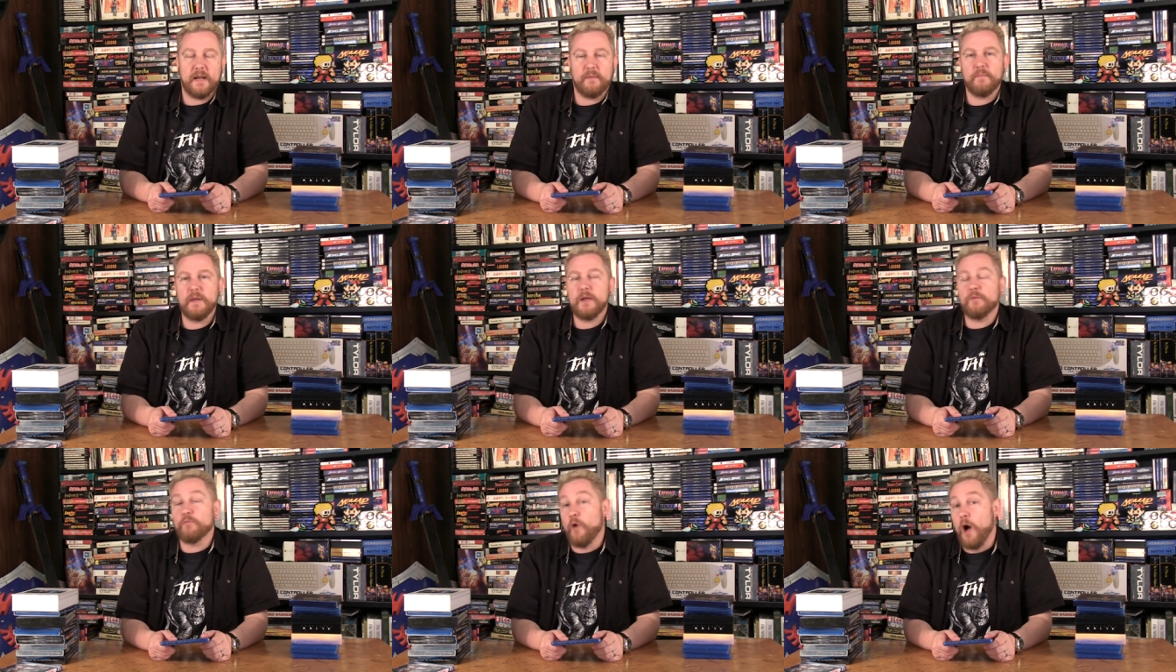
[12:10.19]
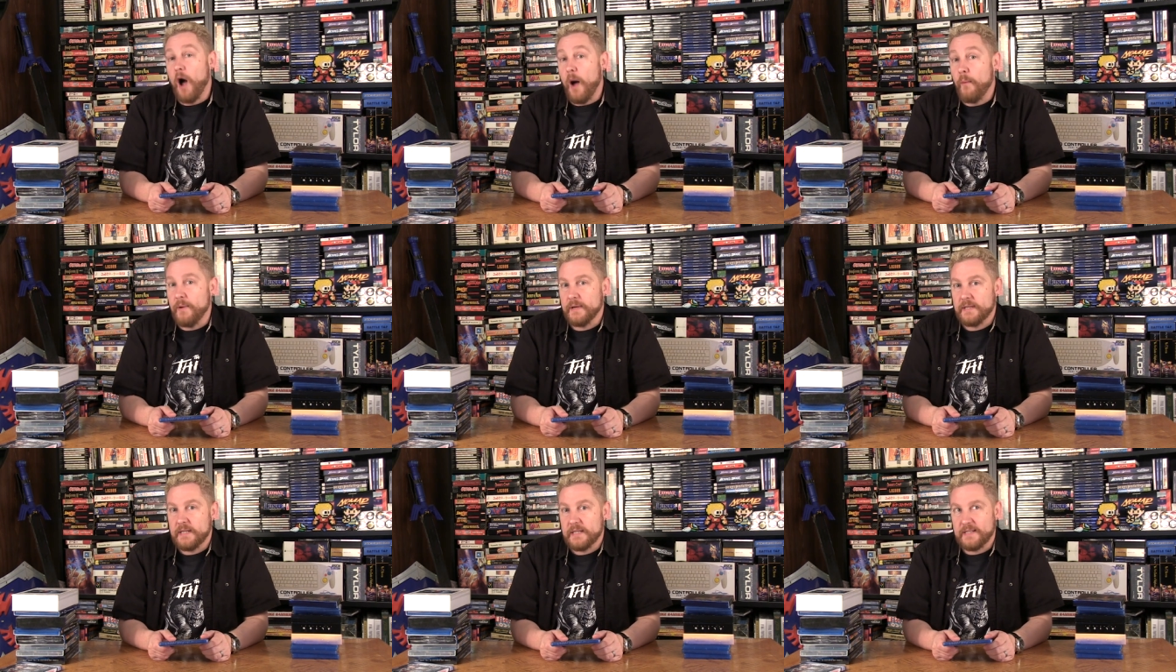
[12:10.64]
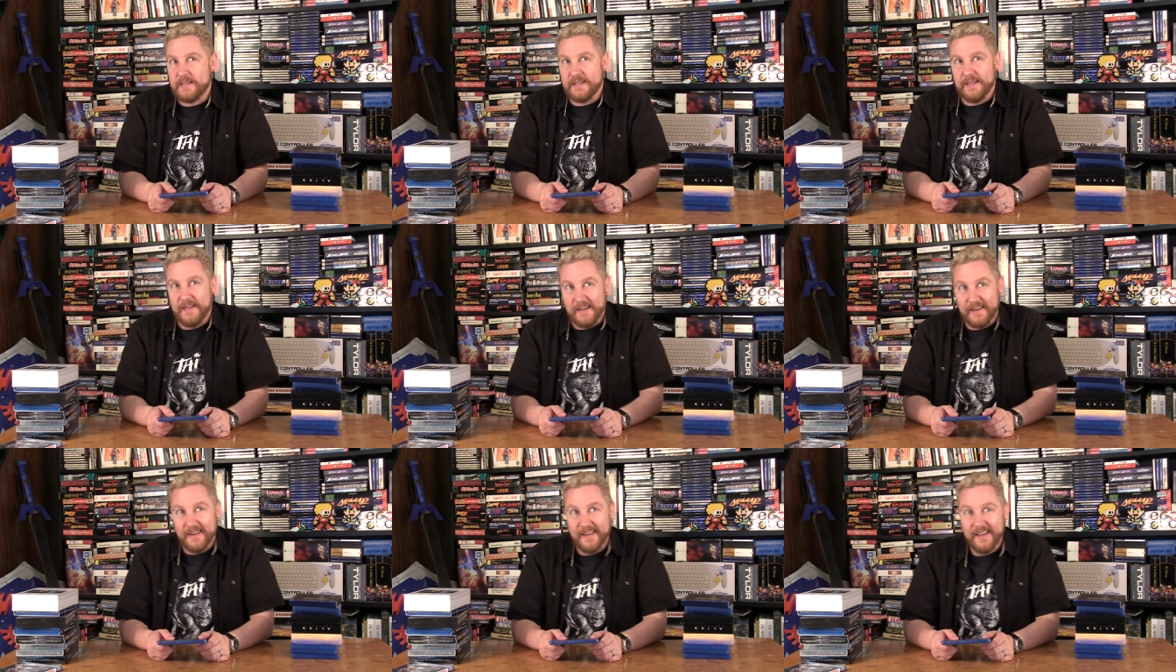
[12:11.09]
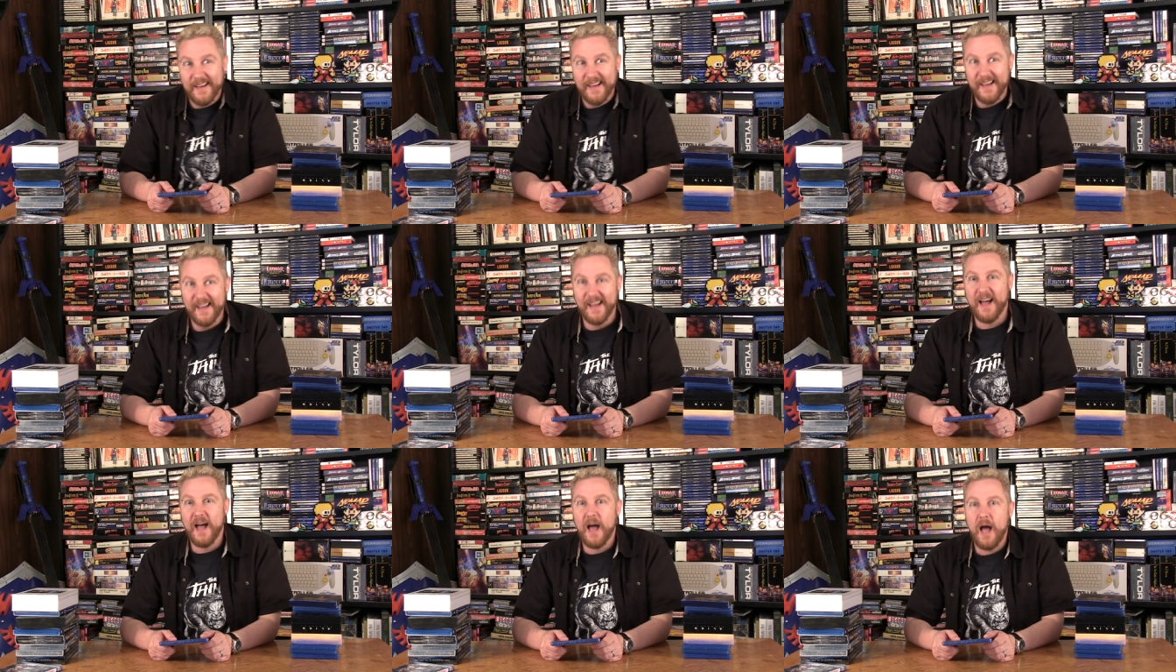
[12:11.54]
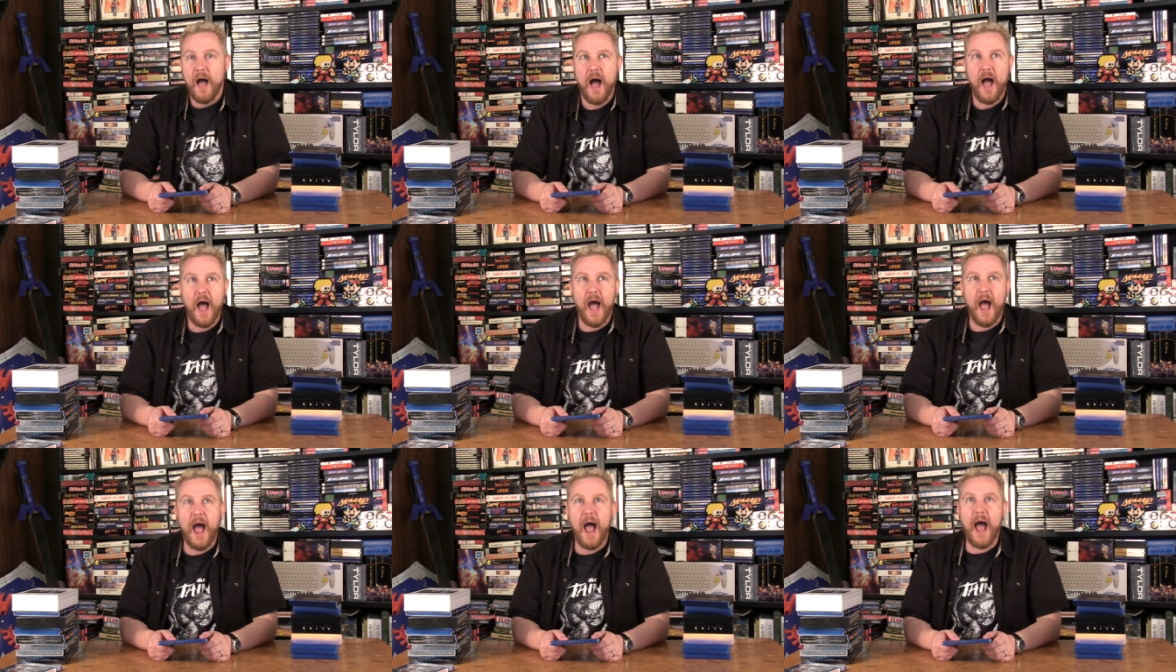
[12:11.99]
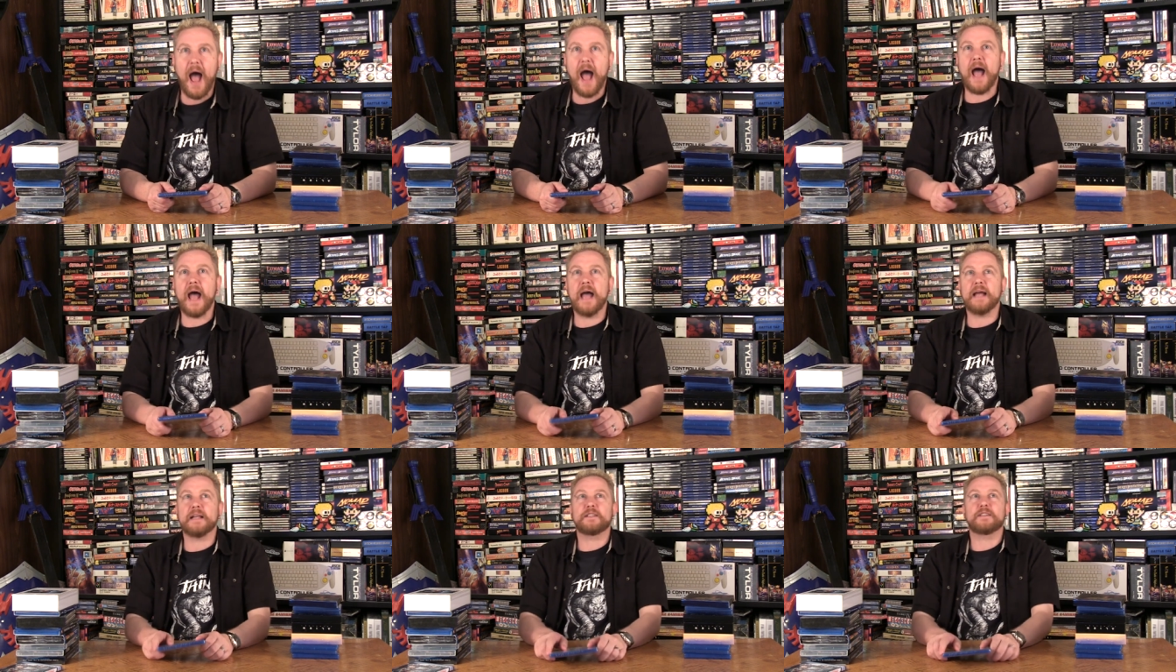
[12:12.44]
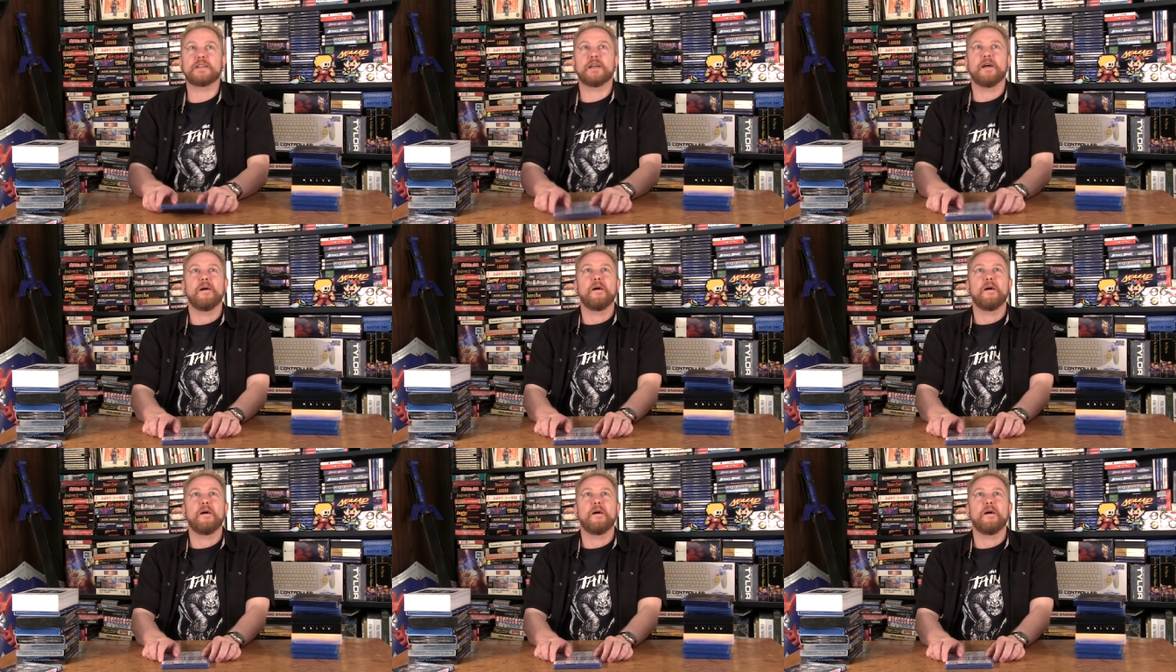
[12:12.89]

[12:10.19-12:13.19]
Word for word: And me and Rob went to see it, and